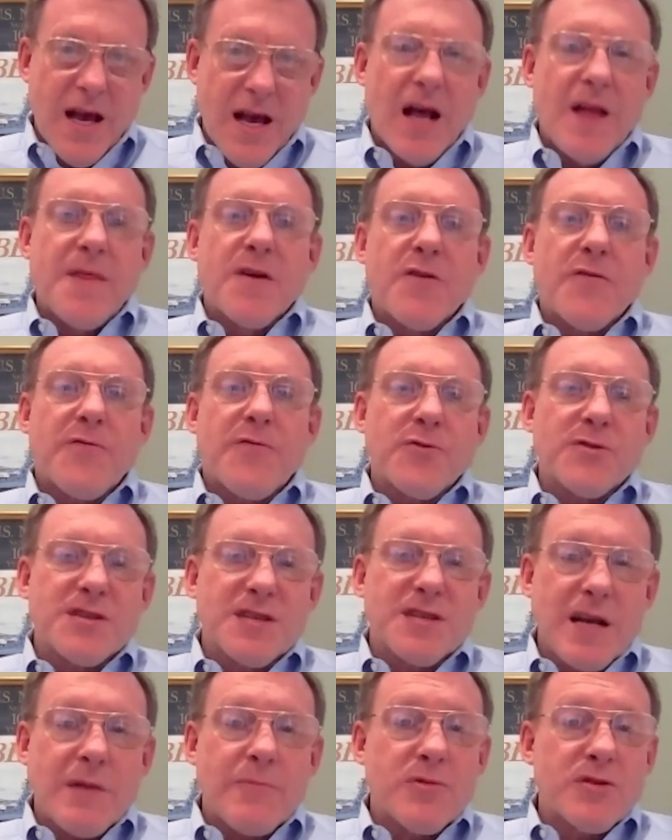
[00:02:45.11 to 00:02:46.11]
And therefore,
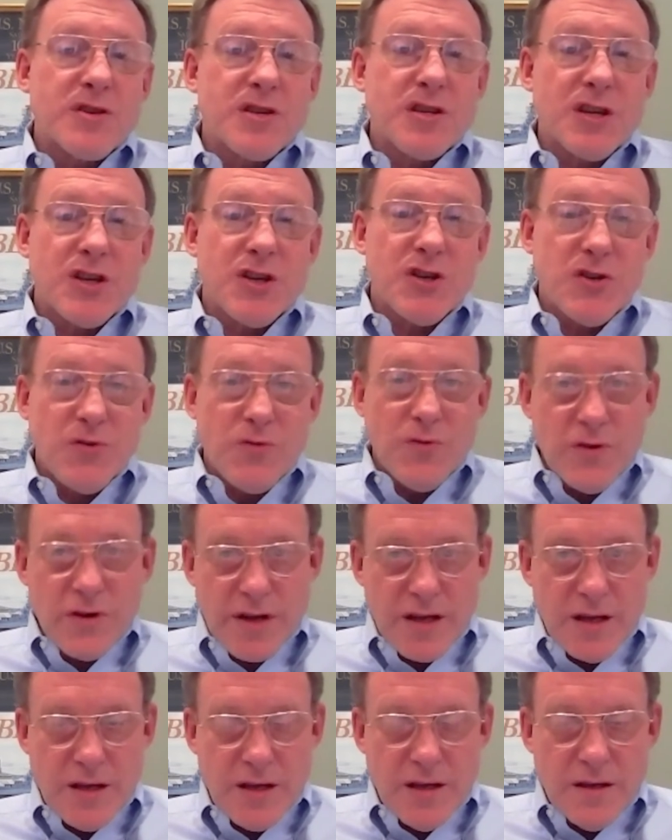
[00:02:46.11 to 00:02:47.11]

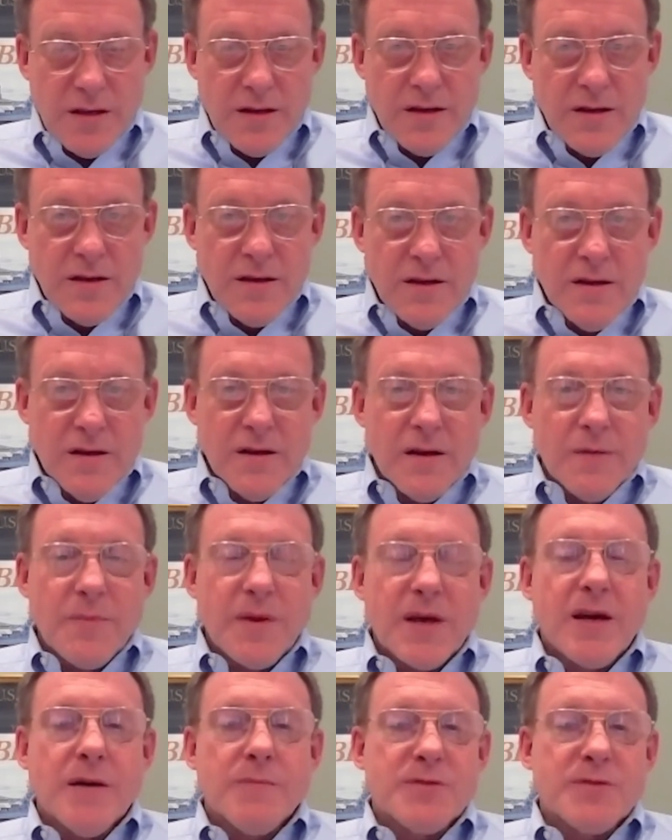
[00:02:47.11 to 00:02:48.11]
cybersecurity
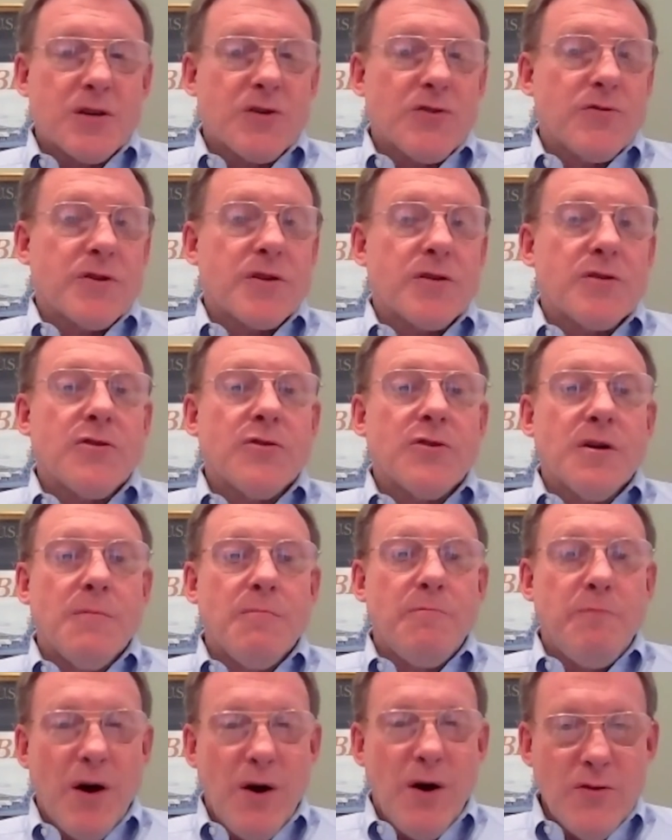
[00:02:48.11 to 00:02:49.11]
becomes a critical
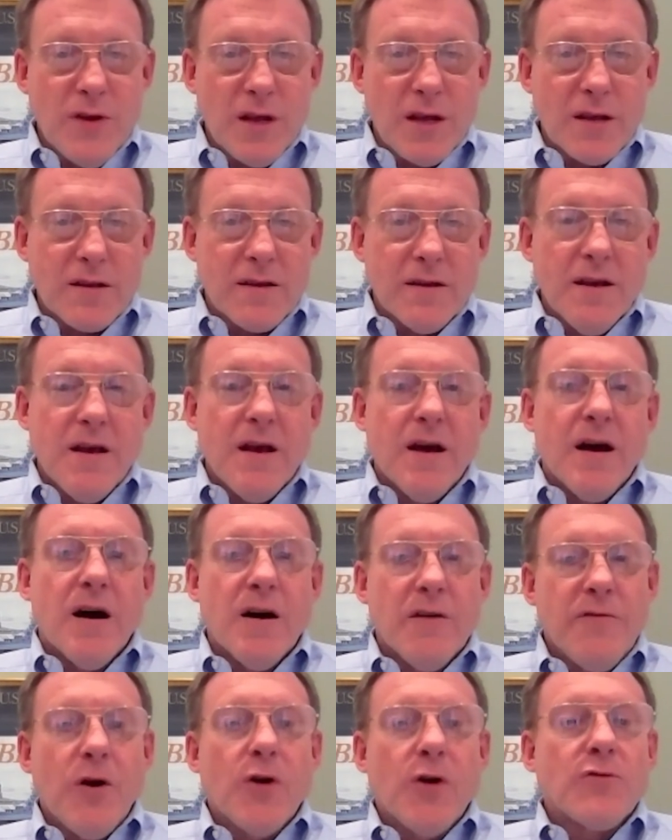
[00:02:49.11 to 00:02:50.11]
component
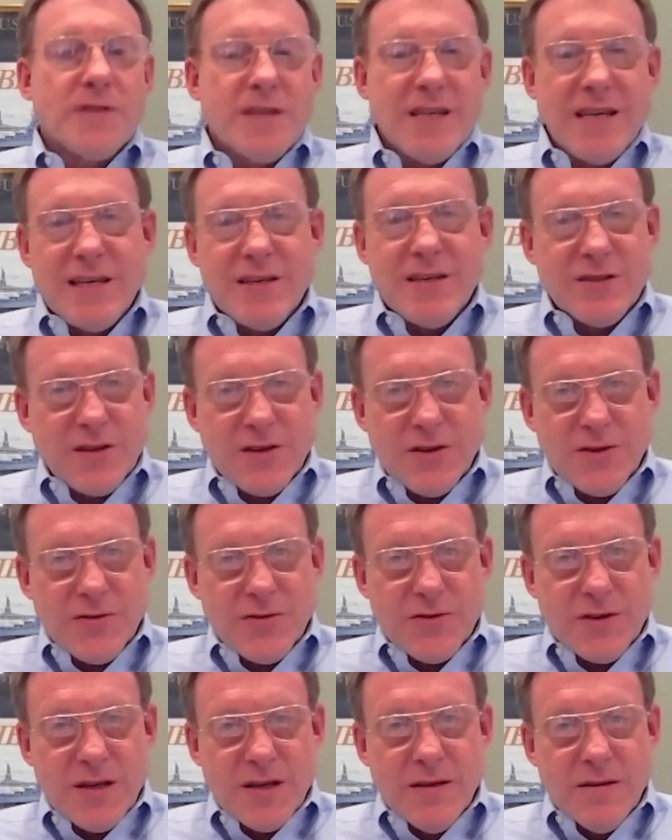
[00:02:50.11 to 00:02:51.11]
of OT
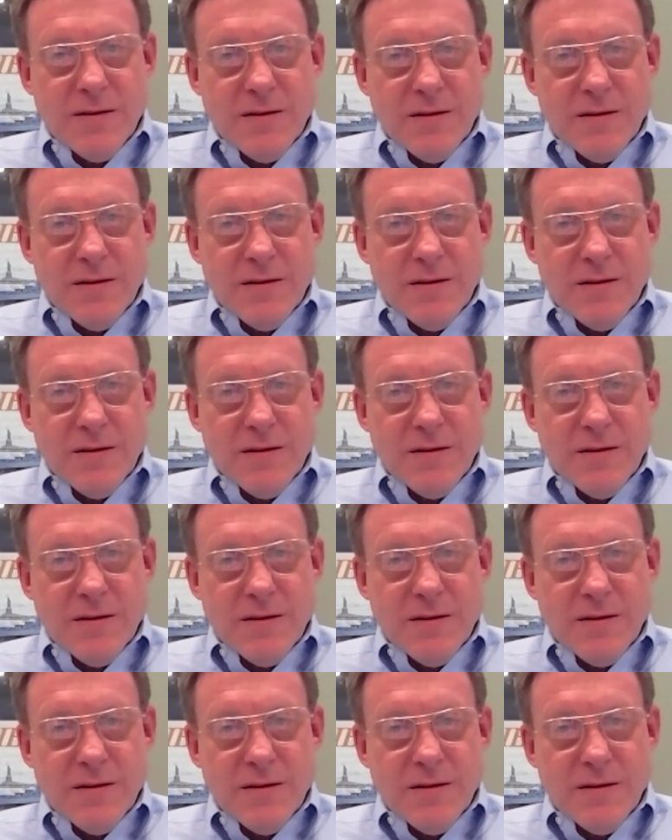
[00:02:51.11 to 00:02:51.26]
security.